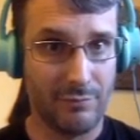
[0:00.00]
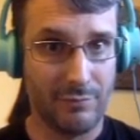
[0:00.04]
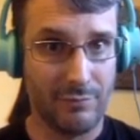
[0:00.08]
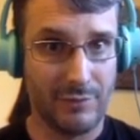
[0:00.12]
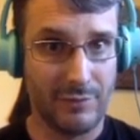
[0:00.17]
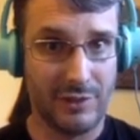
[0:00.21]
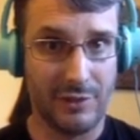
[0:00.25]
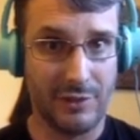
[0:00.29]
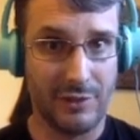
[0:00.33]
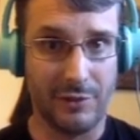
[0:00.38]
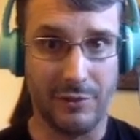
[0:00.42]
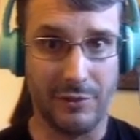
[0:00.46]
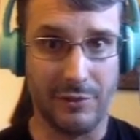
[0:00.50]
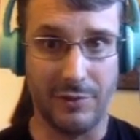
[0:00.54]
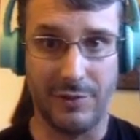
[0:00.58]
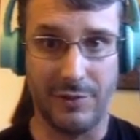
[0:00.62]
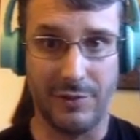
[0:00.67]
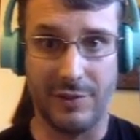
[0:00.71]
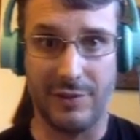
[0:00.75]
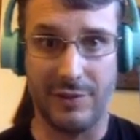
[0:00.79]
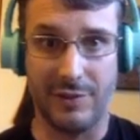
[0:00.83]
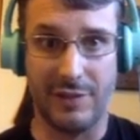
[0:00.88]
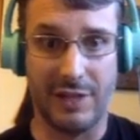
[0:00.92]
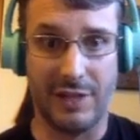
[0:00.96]
It knows to
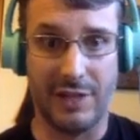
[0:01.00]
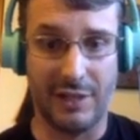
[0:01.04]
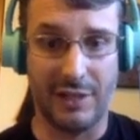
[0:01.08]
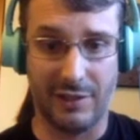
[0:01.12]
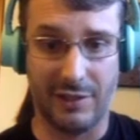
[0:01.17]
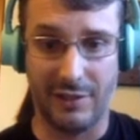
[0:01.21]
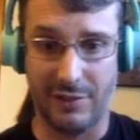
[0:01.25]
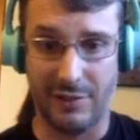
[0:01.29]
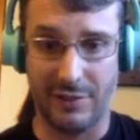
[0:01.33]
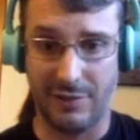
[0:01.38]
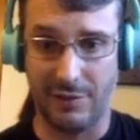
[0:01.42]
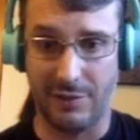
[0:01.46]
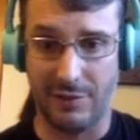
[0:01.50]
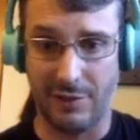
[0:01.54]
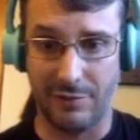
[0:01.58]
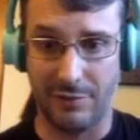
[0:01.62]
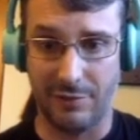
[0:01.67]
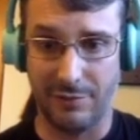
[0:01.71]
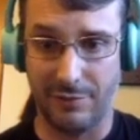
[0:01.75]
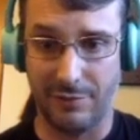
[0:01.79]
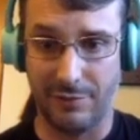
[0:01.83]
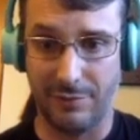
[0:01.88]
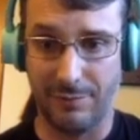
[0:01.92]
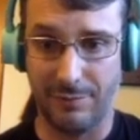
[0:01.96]
stack this
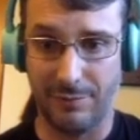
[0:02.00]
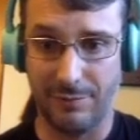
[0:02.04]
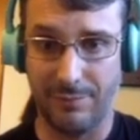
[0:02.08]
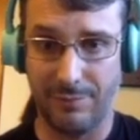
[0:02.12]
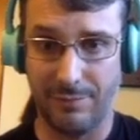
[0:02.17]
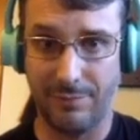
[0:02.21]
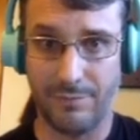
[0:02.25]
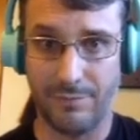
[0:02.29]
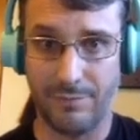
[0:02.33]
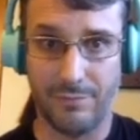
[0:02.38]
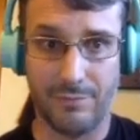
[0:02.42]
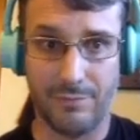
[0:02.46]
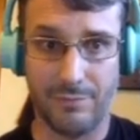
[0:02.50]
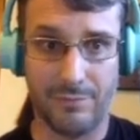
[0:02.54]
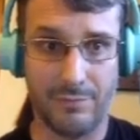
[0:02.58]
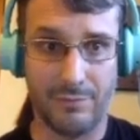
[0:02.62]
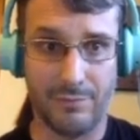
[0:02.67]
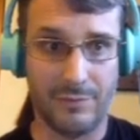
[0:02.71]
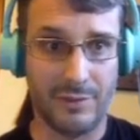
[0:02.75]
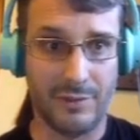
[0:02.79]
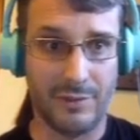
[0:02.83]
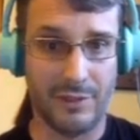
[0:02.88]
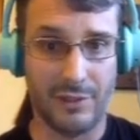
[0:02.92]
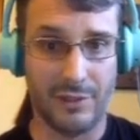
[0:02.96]
stuff.
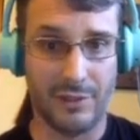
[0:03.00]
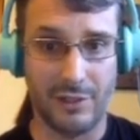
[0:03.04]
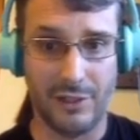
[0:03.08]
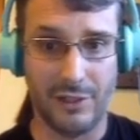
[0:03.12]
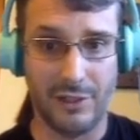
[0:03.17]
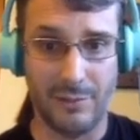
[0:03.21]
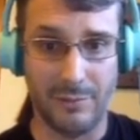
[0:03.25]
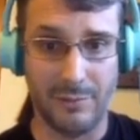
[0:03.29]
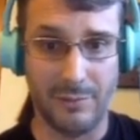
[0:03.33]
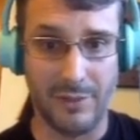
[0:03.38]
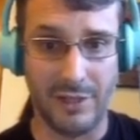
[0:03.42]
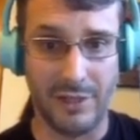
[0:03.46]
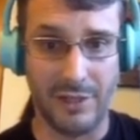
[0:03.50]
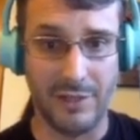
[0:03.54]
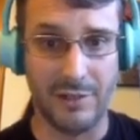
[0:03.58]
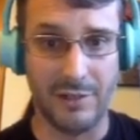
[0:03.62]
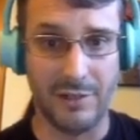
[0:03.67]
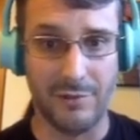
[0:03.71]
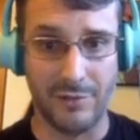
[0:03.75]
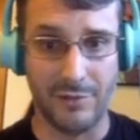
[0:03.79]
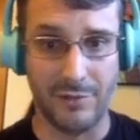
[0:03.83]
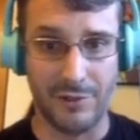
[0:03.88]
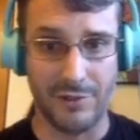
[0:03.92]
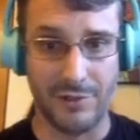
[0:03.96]
Like Calm Mind
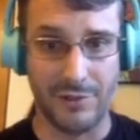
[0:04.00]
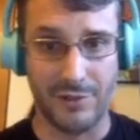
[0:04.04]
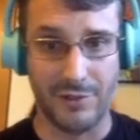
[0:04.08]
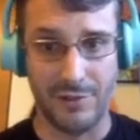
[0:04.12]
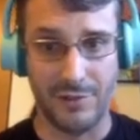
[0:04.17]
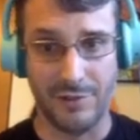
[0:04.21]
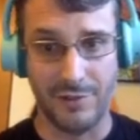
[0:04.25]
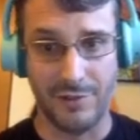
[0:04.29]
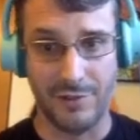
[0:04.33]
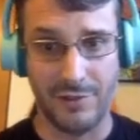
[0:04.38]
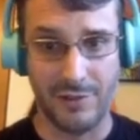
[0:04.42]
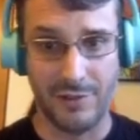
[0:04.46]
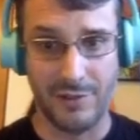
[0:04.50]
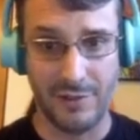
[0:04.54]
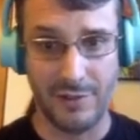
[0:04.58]
versus